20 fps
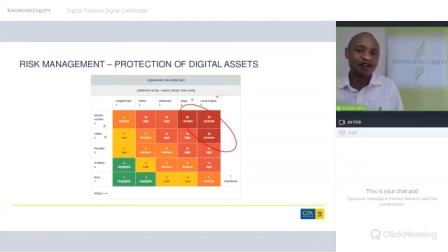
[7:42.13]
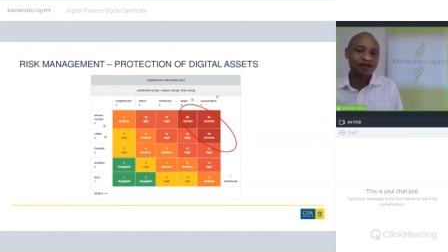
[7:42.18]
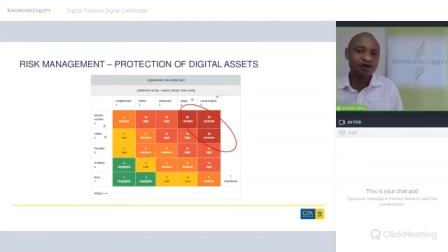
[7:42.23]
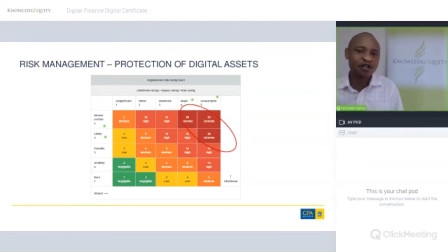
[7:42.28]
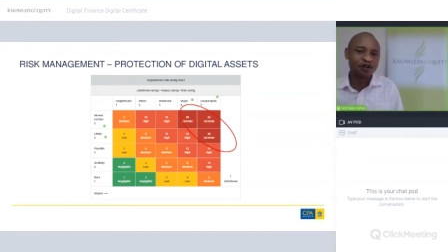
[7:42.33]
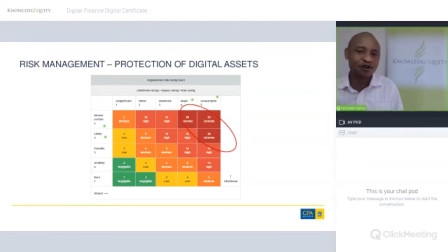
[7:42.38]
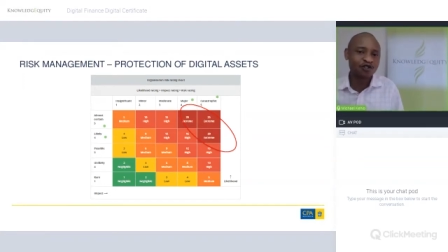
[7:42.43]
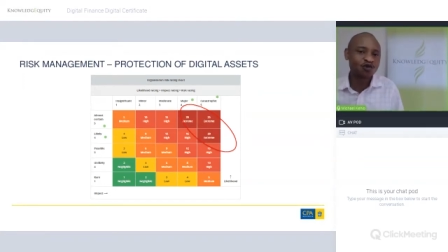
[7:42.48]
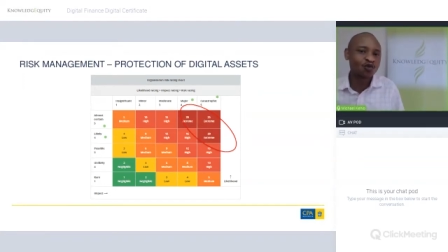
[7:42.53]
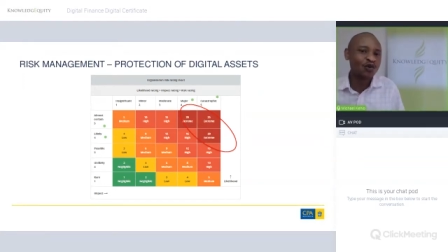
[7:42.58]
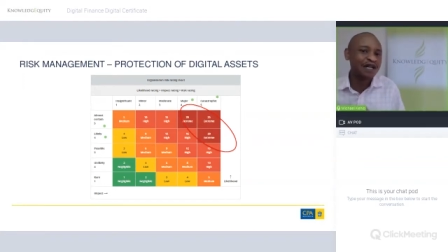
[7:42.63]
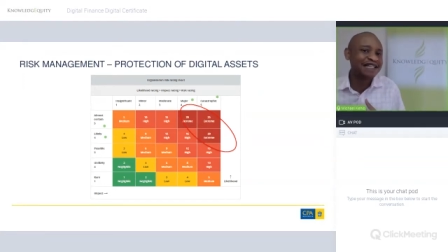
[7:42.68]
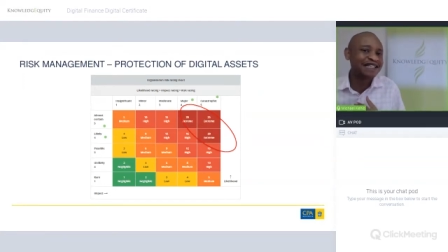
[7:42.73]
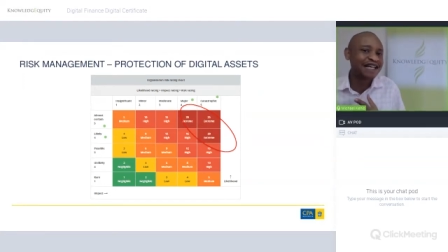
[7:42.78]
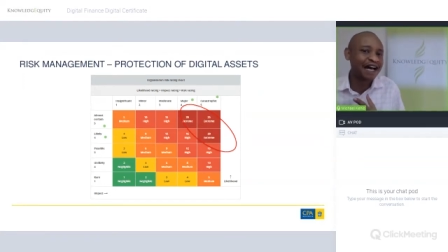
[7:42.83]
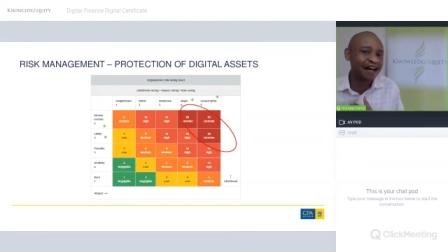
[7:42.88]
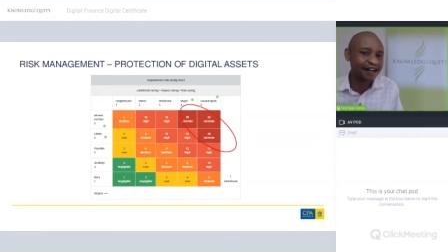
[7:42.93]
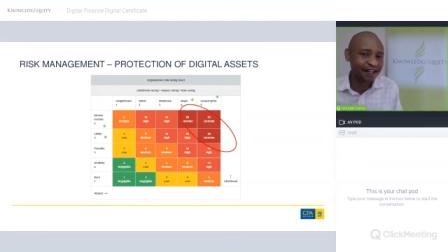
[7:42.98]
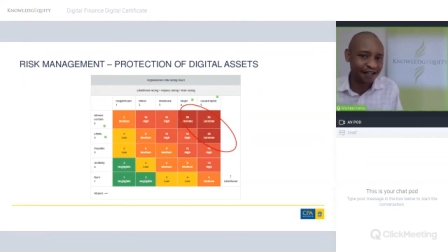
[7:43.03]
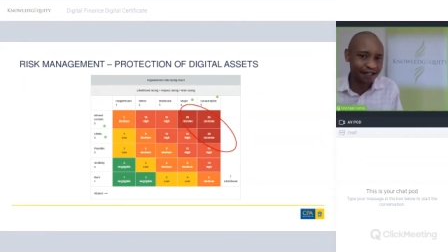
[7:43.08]
criminals will
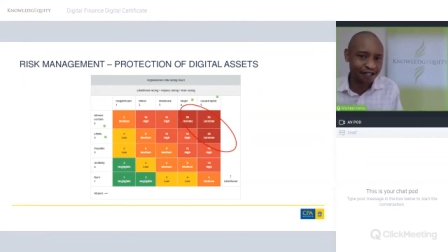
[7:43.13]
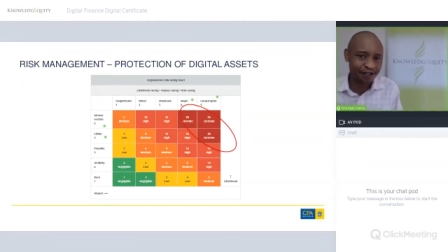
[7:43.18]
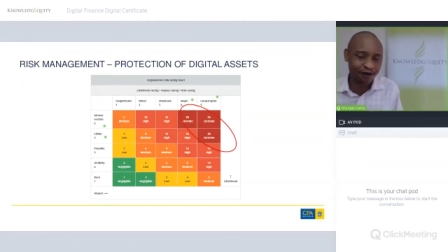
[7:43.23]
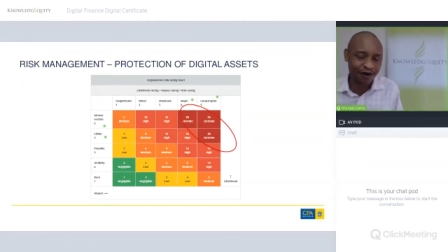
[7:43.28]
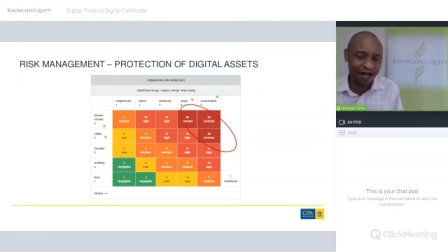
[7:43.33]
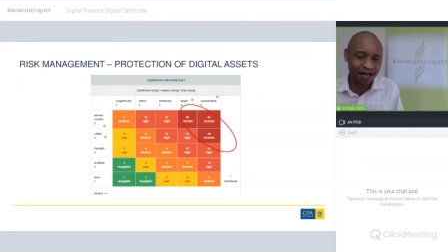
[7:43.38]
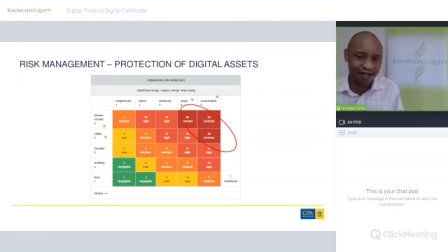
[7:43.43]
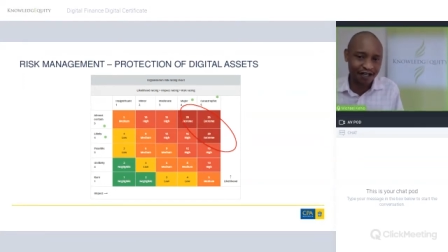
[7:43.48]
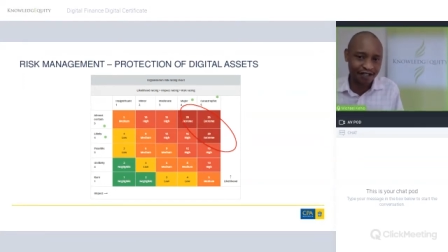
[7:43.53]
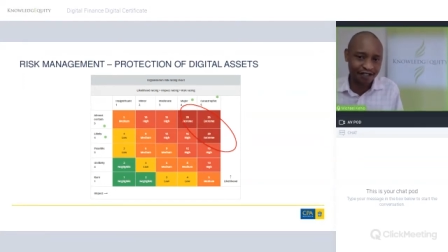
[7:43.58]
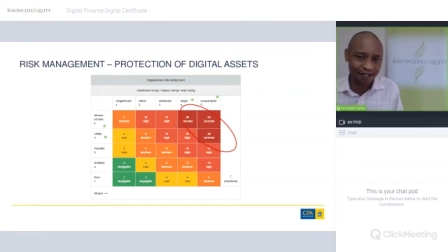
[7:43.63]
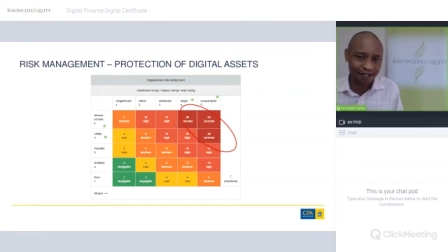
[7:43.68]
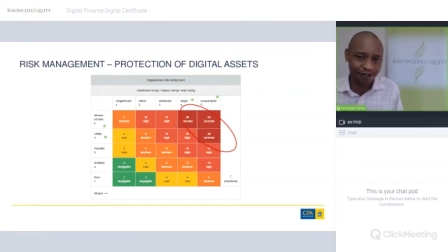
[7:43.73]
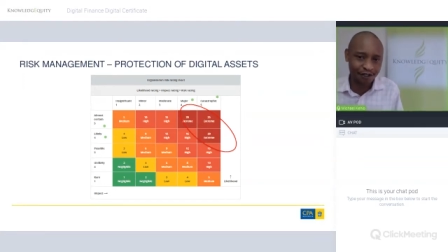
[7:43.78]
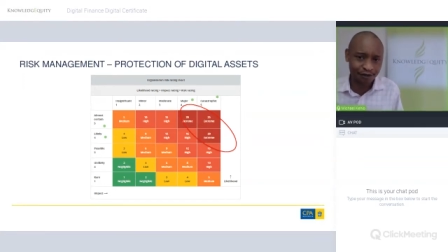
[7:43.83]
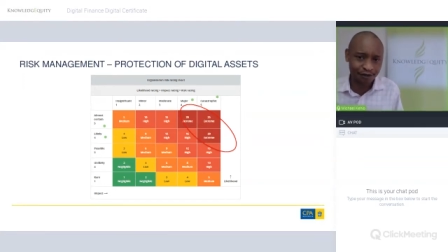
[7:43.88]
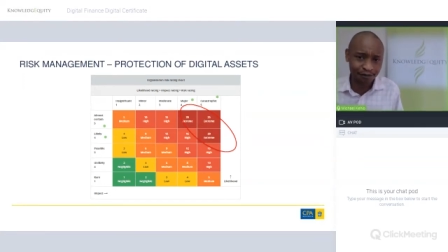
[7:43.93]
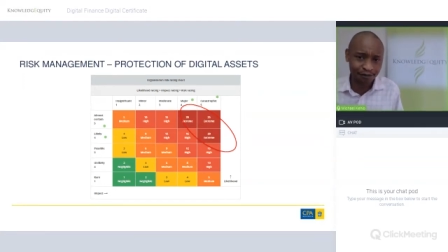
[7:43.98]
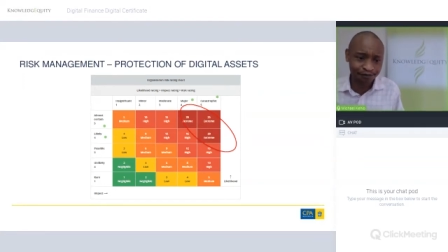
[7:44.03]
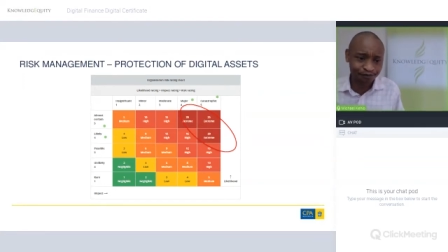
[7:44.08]
target the
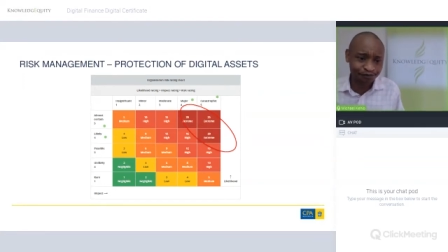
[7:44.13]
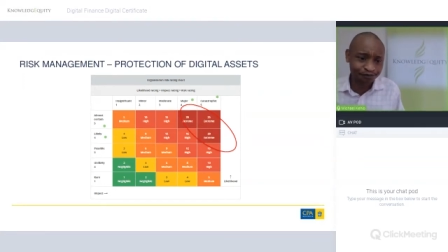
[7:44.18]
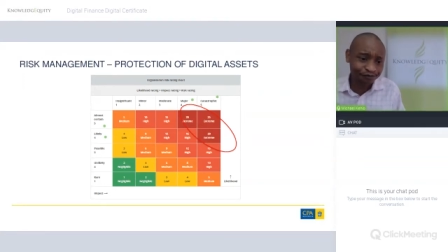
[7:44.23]
organization.